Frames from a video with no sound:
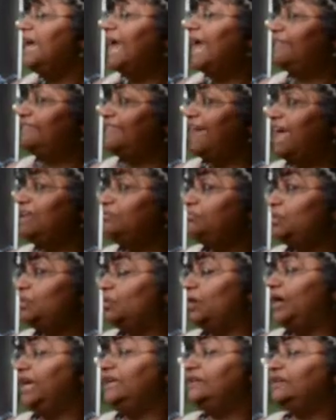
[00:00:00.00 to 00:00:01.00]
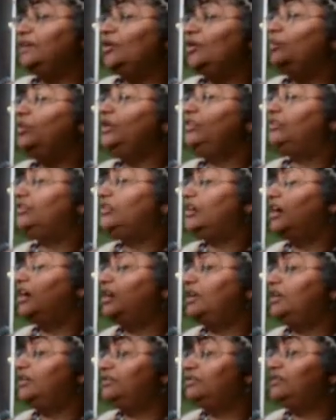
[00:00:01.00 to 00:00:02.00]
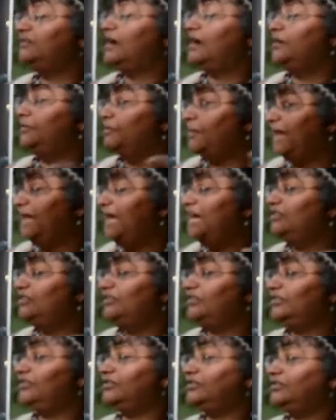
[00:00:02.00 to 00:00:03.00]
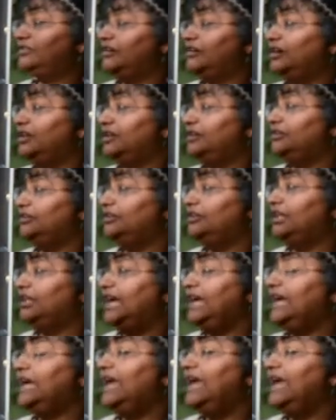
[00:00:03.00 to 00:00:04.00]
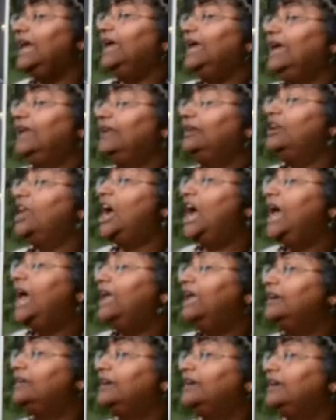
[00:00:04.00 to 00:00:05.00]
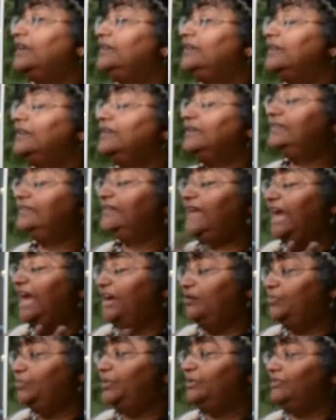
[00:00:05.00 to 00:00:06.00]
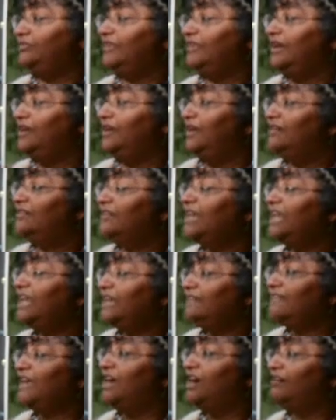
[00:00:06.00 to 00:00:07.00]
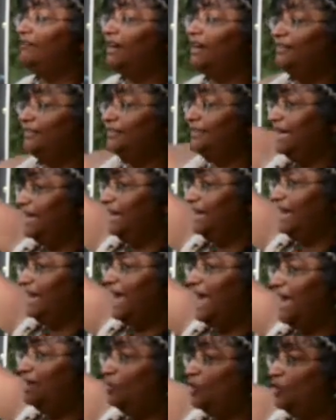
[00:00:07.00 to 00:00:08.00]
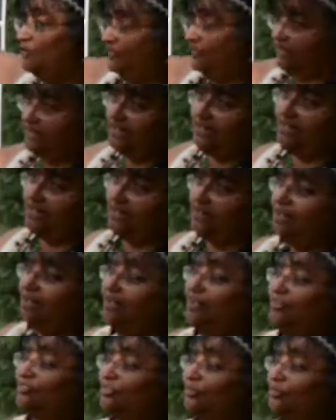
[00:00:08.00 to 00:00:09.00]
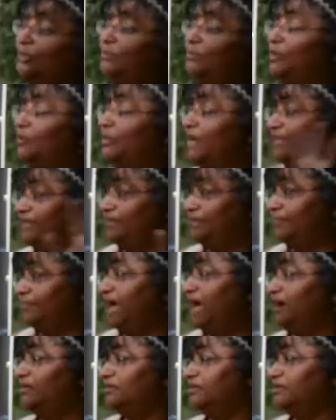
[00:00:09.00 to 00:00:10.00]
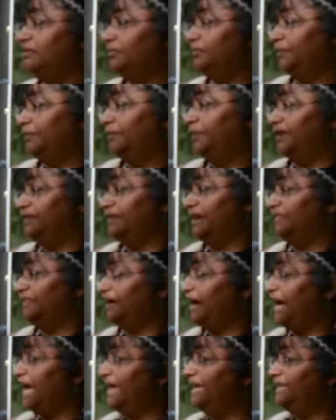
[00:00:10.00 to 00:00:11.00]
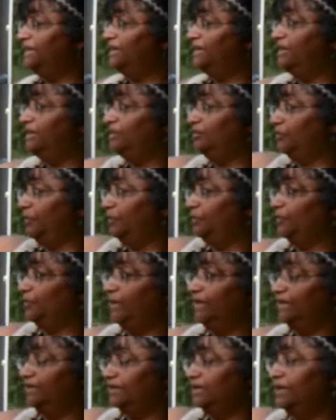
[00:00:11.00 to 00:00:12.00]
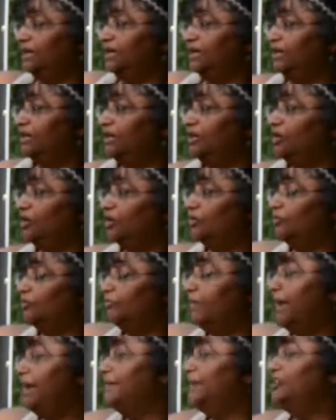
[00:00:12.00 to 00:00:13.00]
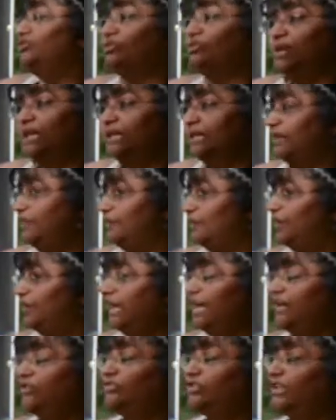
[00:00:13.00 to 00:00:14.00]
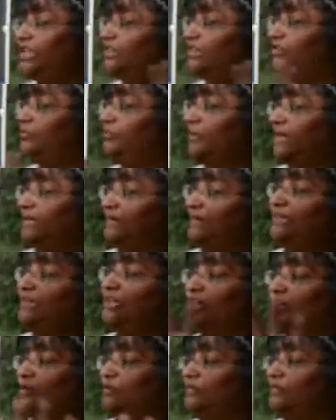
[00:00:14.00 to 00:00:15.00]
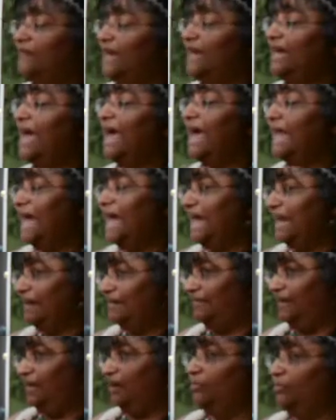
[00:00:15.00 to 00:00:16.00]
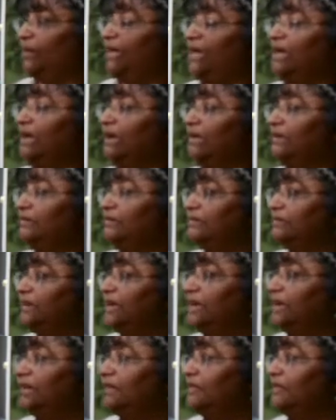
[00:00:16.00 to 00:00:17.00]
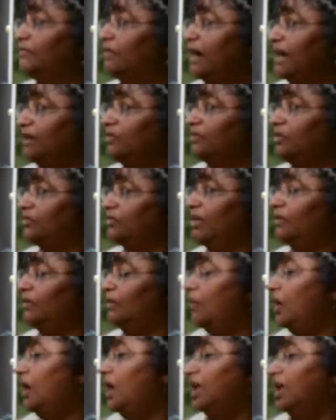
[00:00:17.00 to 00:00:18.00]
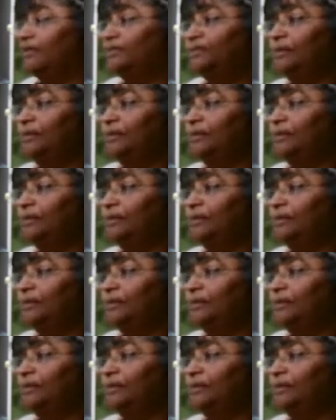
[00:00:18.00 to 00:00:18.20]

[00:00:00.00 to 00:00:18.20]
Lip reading: At that point, my ancestors started to not to escape. It's not like they come around and say, I'm over here. So people went to the mountains, people went to other islands, people went to, maybe joined other nations, but, they got out of there because the writing was on the wall.